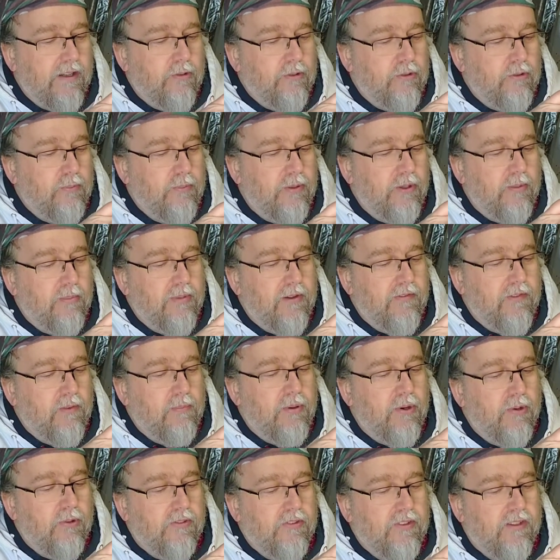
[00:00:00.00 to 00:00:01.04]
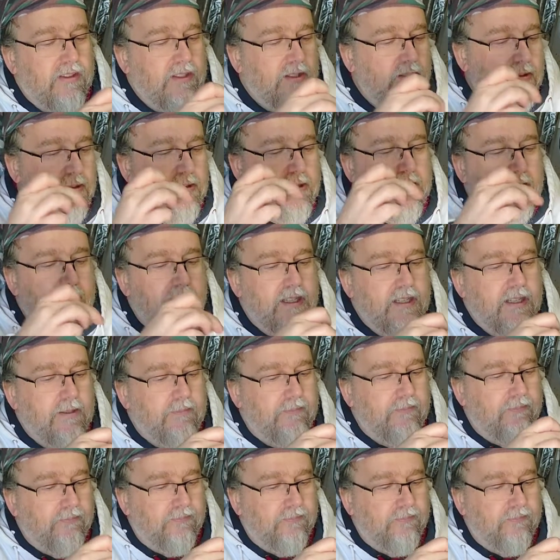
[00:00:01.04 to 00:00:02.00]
I'll just put a bit of epoxy in the corner there